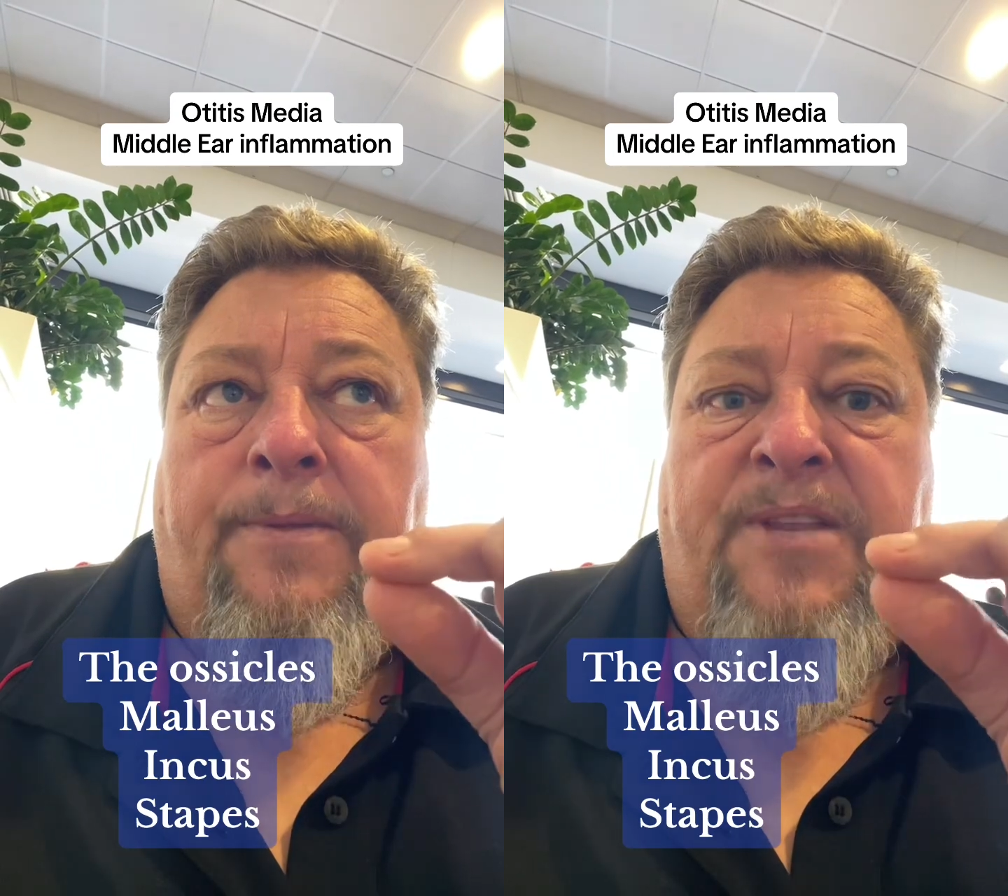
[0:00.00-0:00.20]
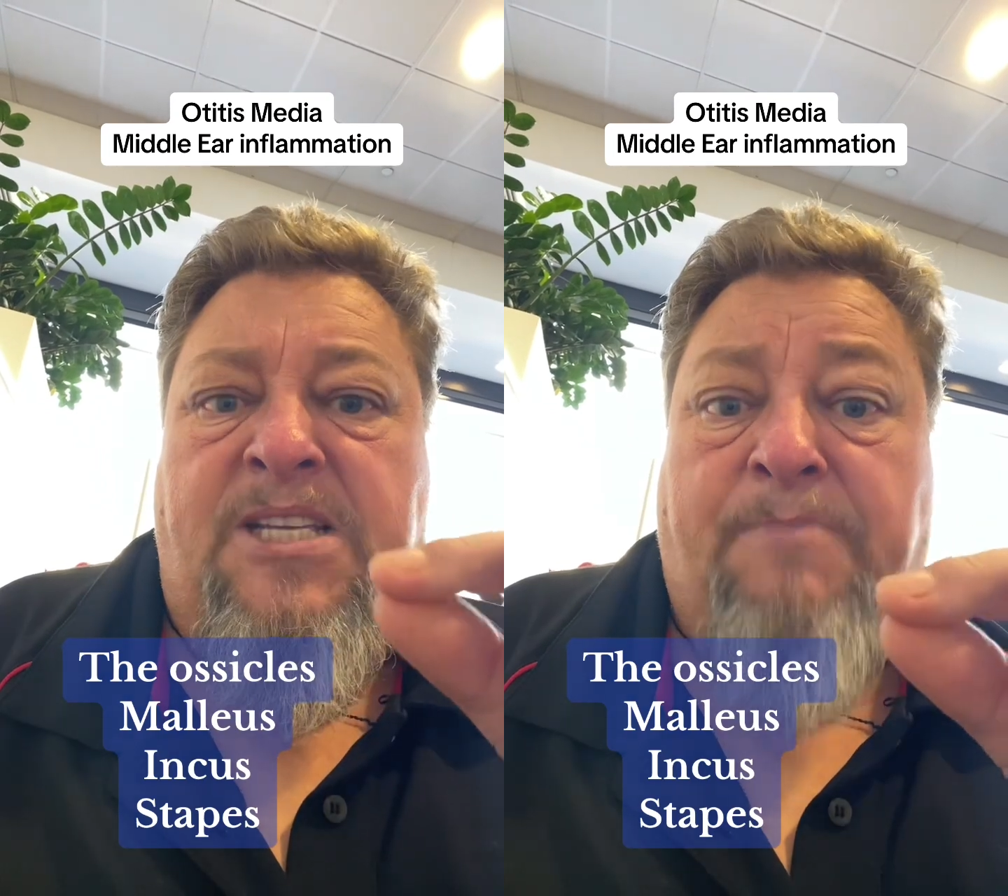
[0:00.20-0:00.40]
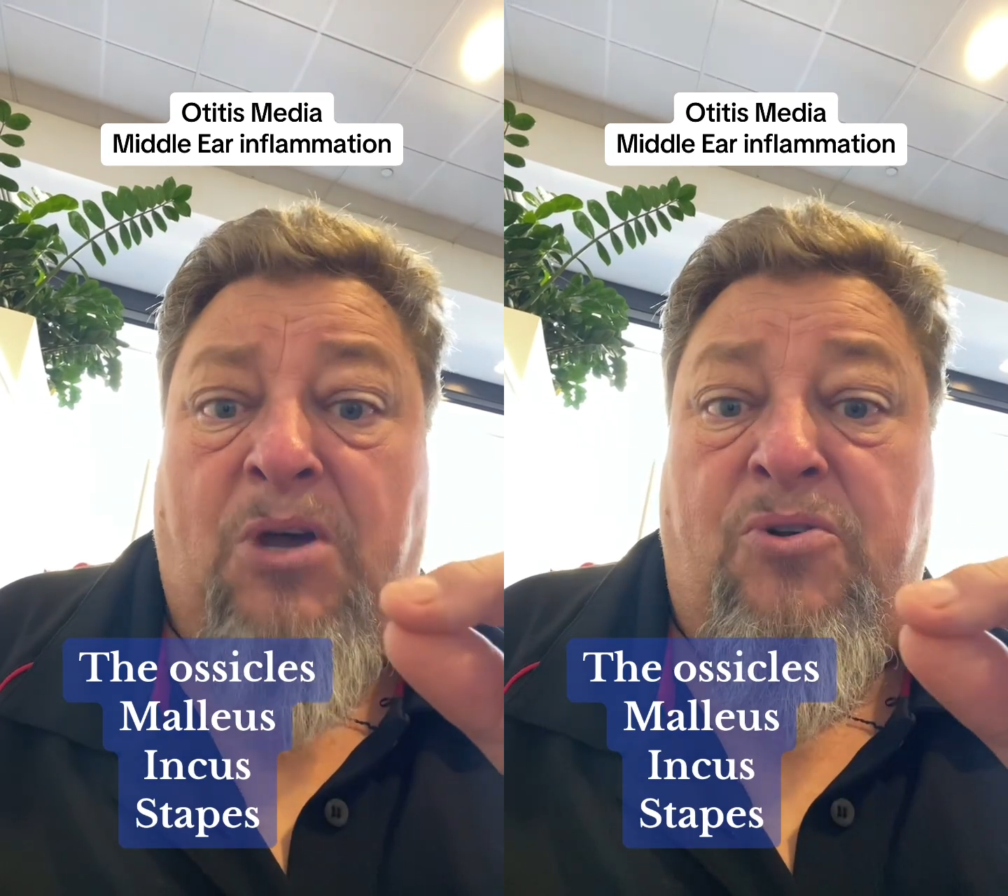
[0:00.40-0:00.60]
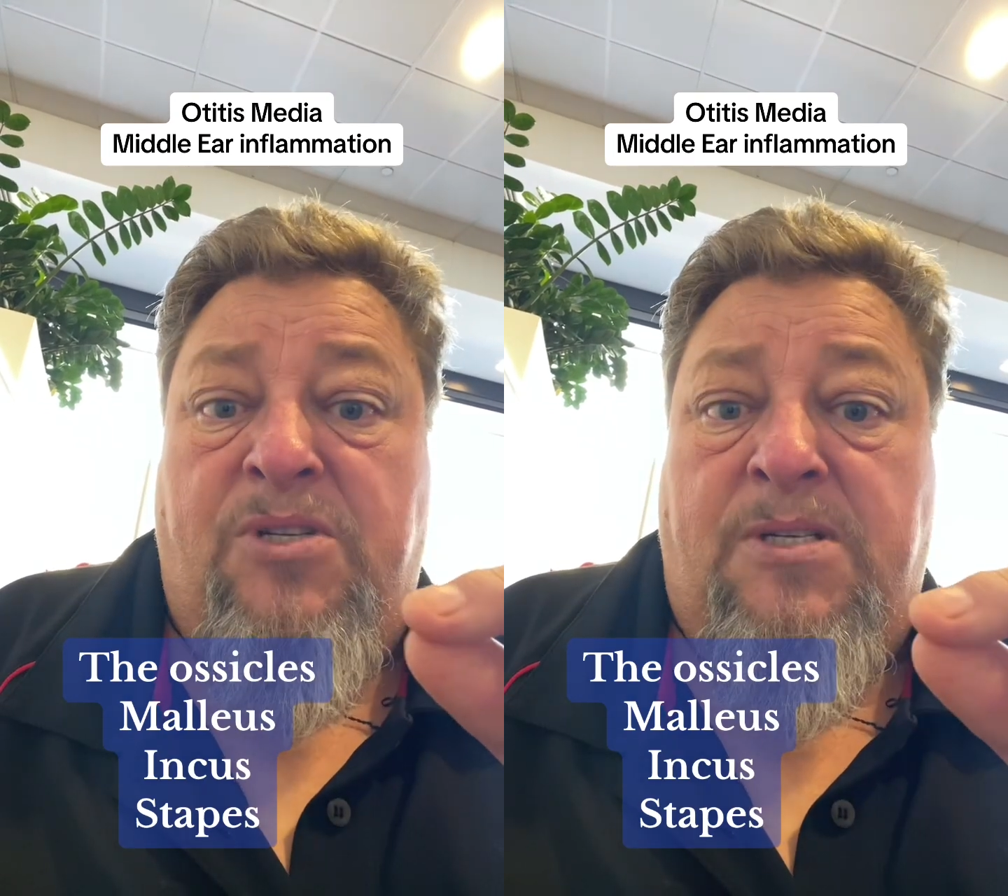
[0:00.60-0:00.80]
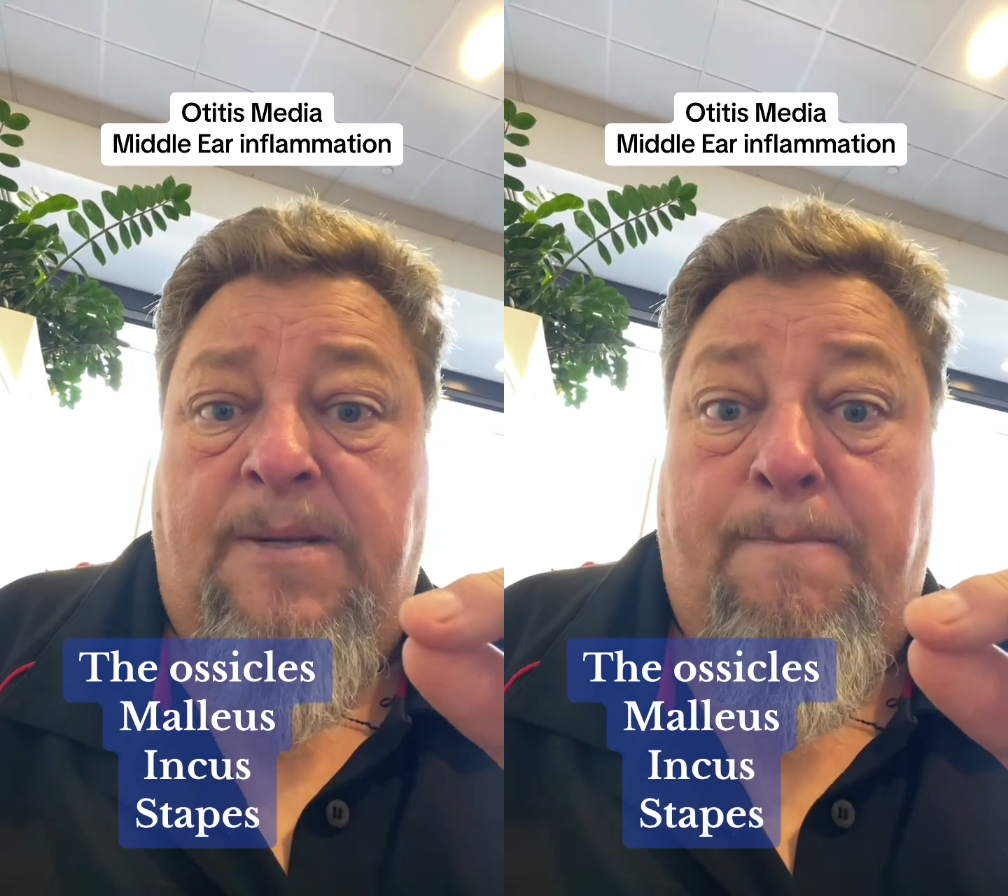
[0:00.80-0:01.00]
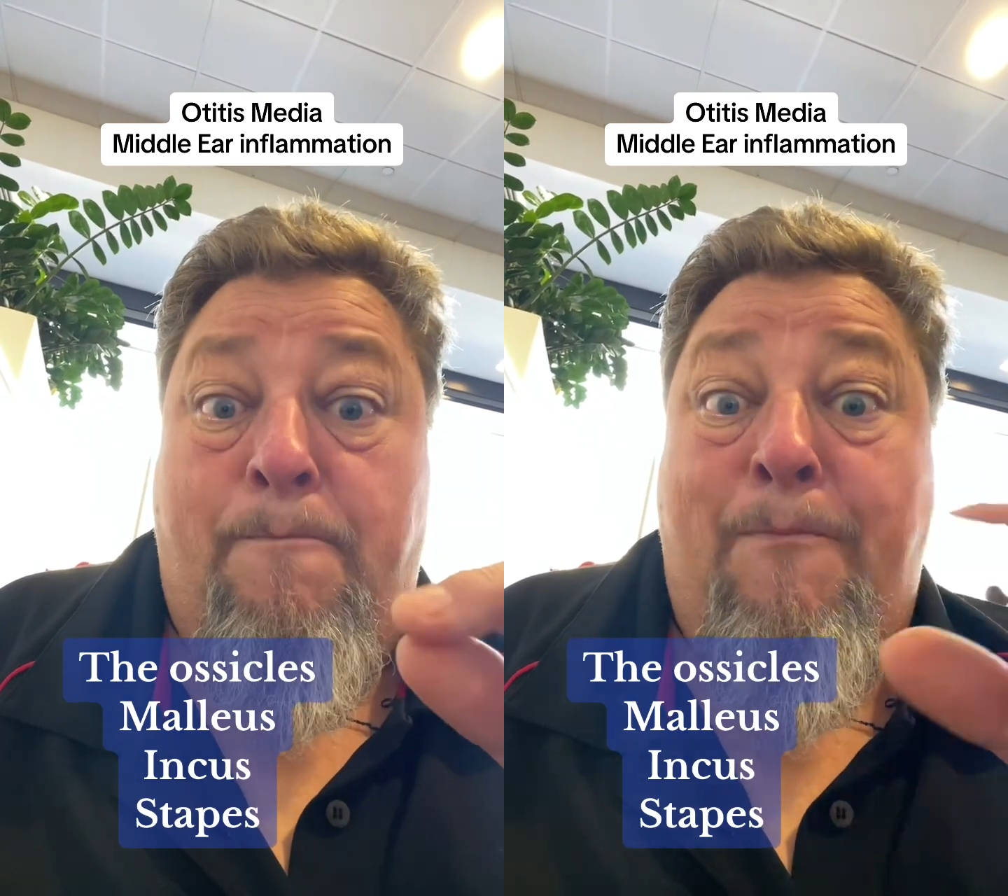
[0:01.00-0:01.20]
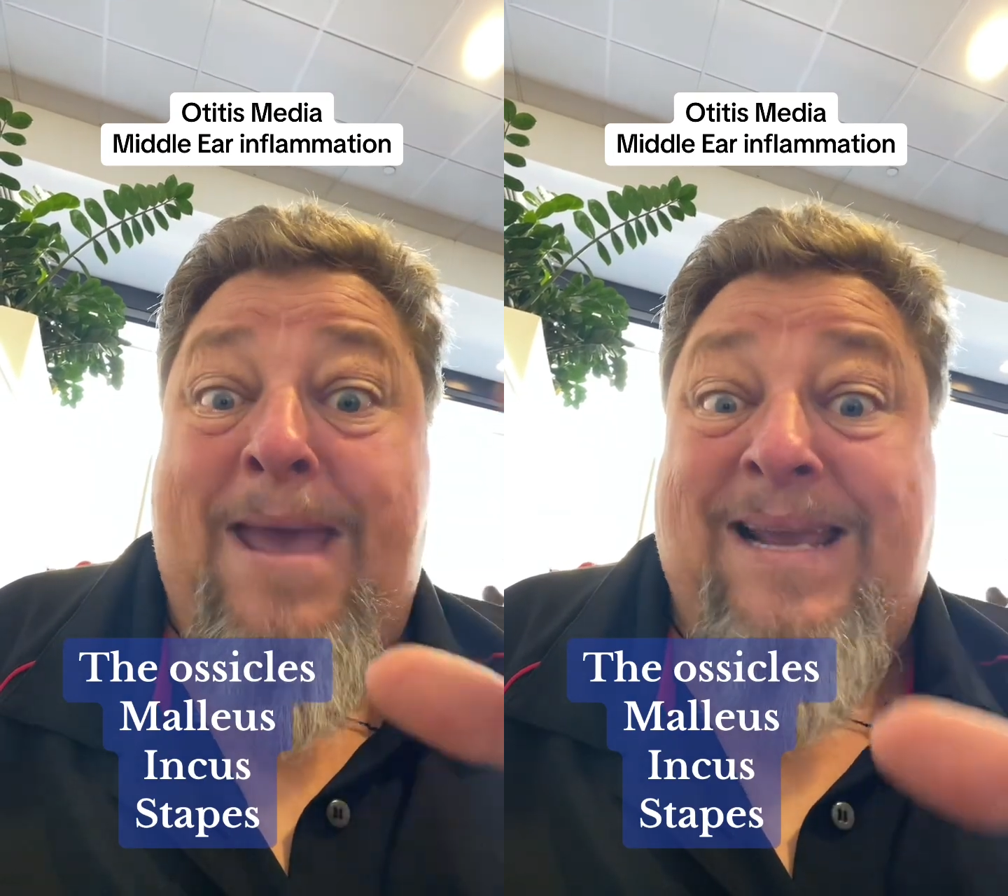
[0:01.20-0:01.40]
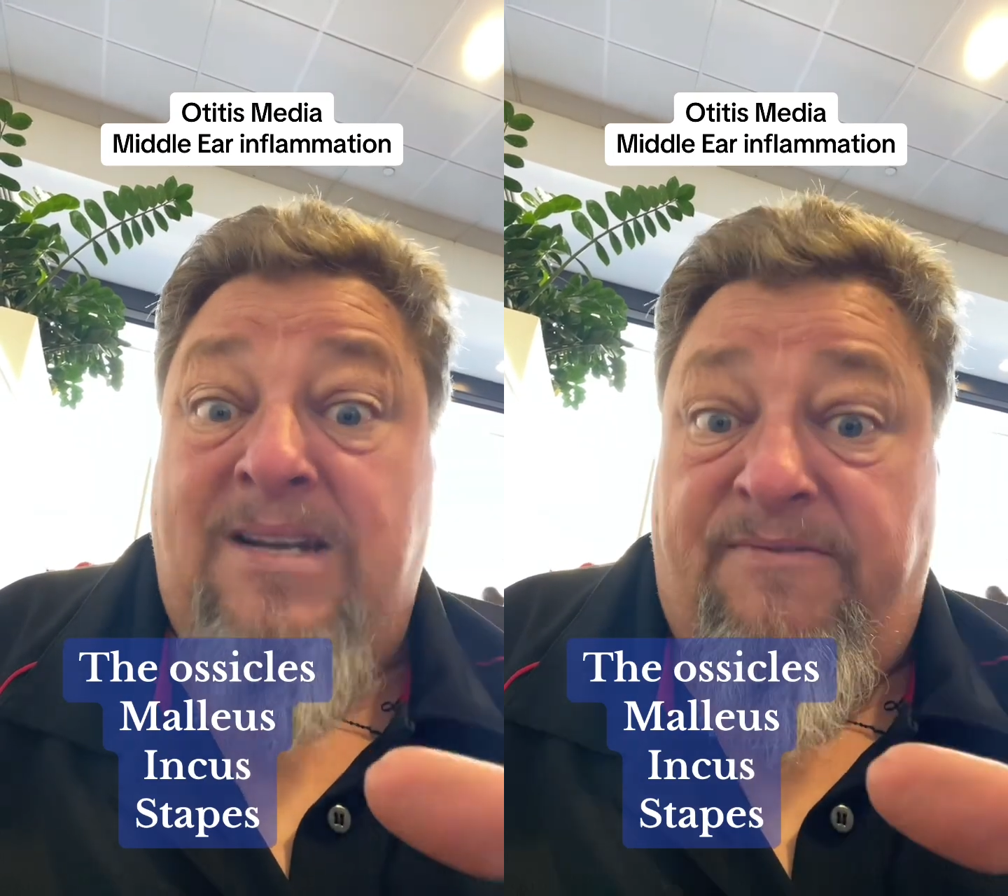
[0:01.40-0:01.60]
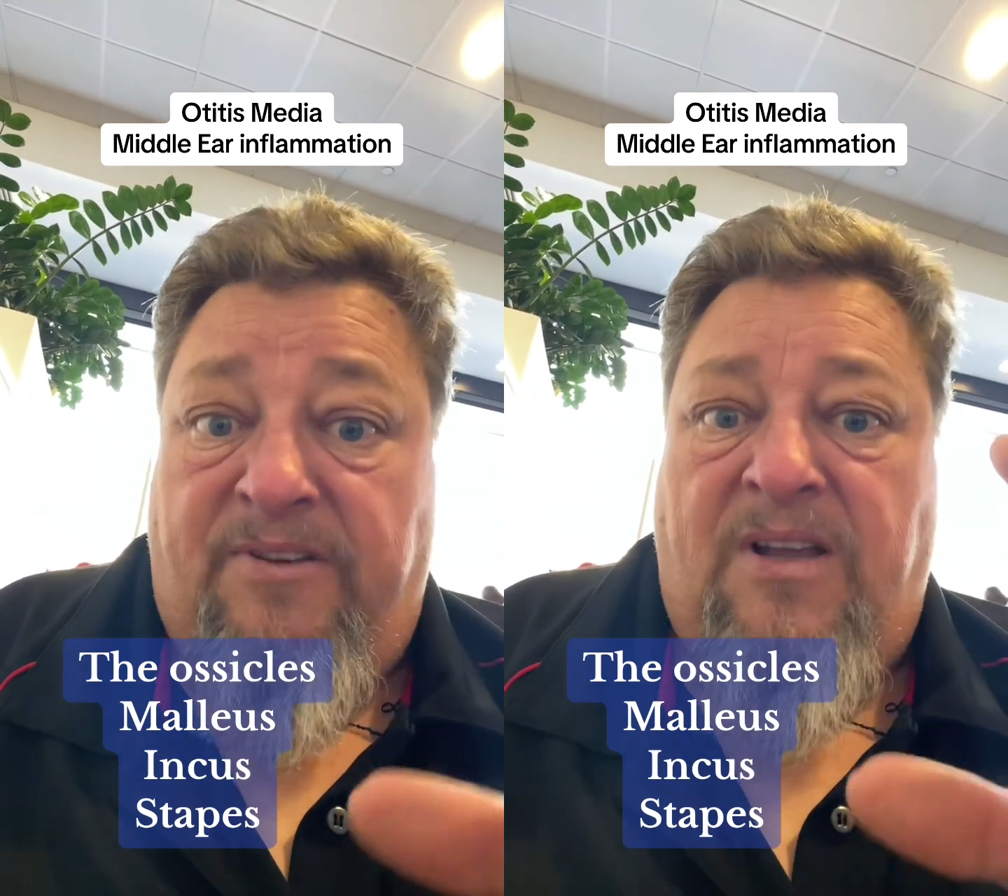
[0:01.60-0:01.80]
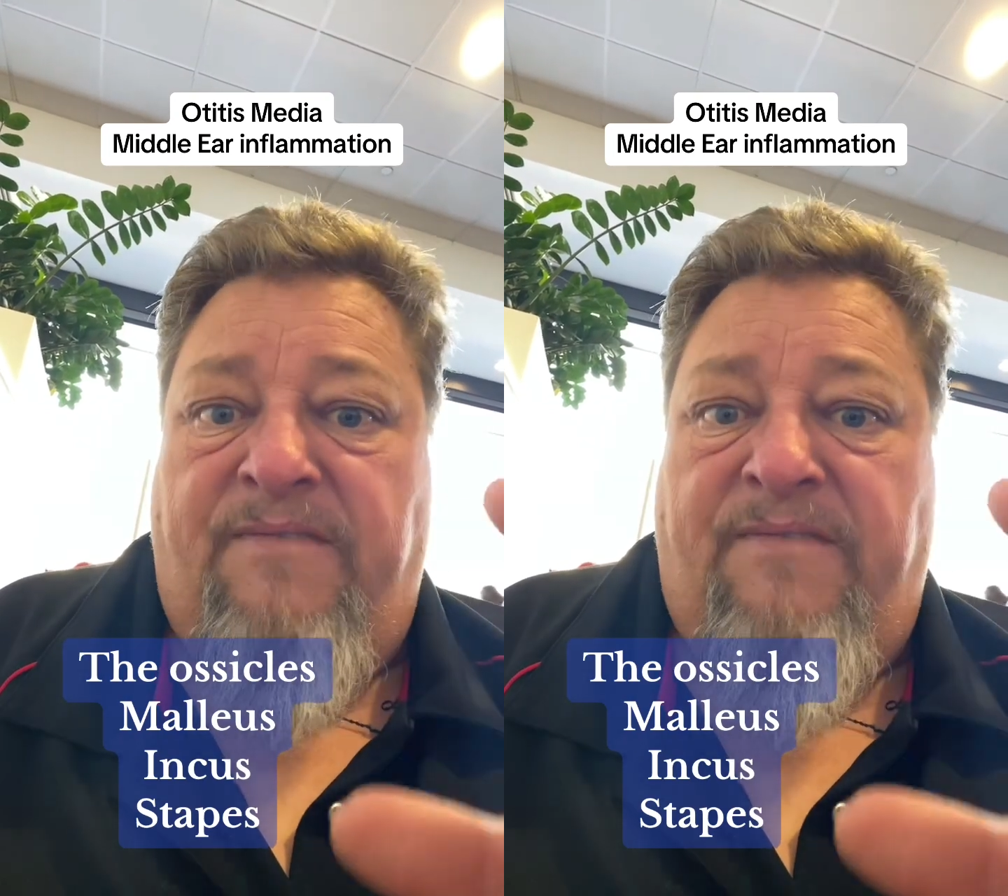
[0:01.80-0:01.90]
these bones magnify